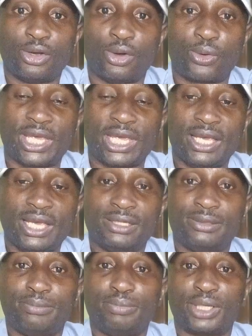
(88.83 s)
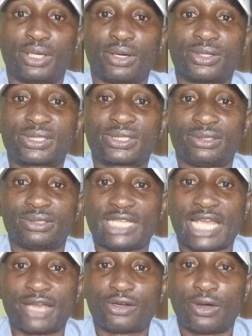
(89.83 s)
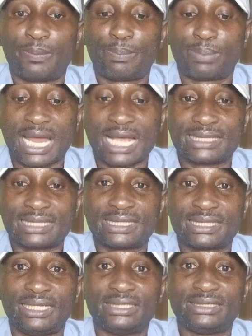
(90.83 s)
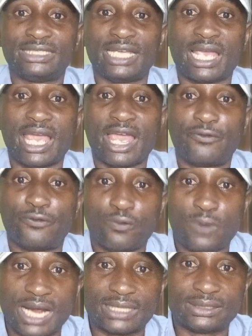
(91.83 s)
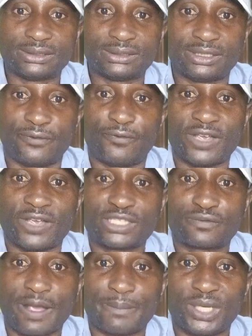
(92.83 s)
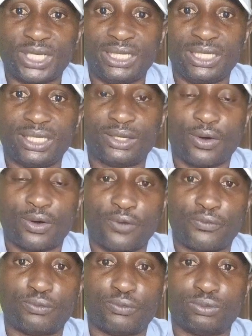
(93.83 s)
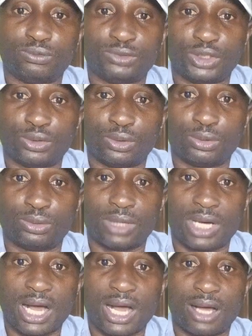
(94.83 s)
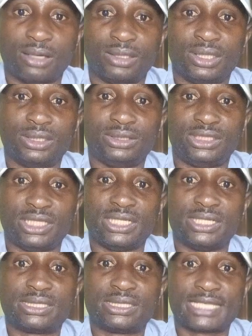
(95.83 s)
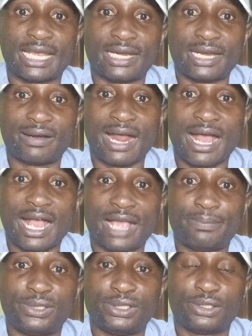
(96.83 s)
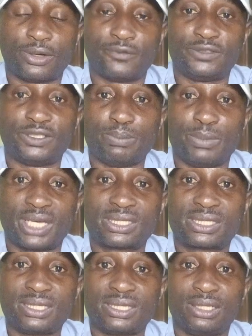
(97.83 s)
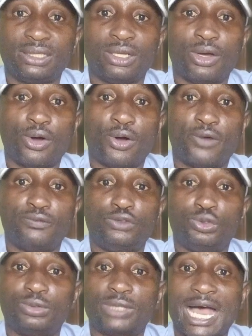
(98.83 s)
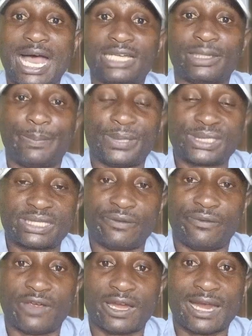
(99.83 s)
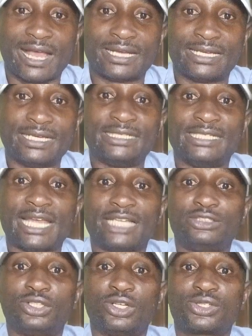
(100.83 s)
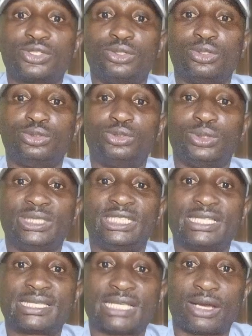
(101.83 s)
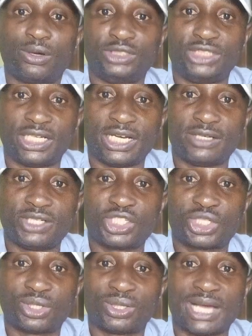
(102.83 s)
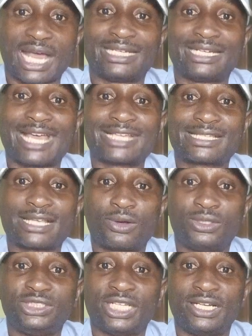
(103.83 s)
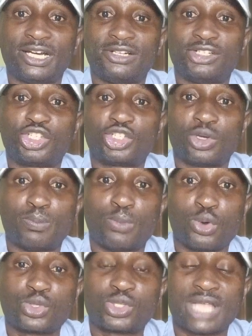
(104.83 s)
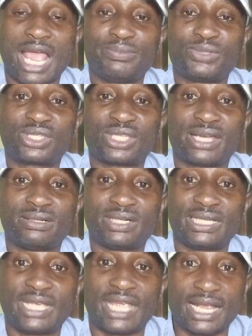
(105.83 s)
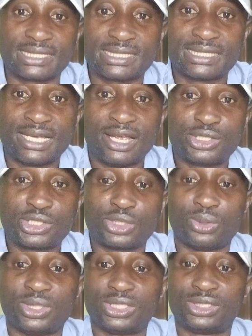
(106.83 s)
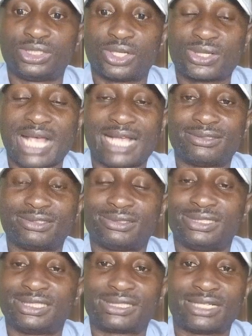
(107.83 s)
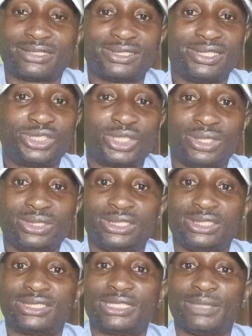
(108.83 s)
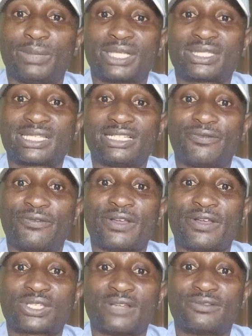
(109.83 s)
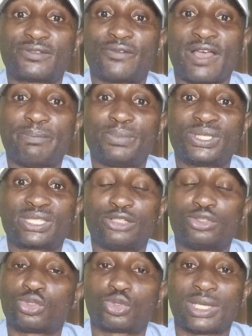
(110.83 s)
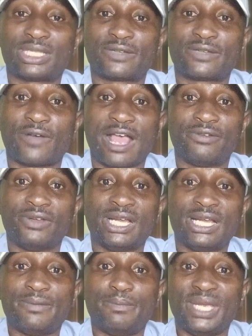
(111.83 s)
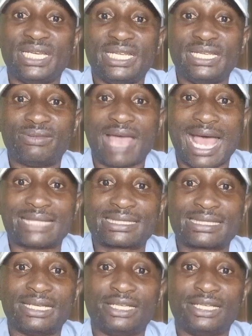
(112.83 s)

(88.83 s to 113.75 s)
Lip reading: Okay, because they are not planting the F1, the first family of the Tenera hybrid, of the mixing of Dura and the Persifera. They are just doing the second generation, and that second generation most times segregates. So it's just, and the segregation is about 75% to 25%, meaning that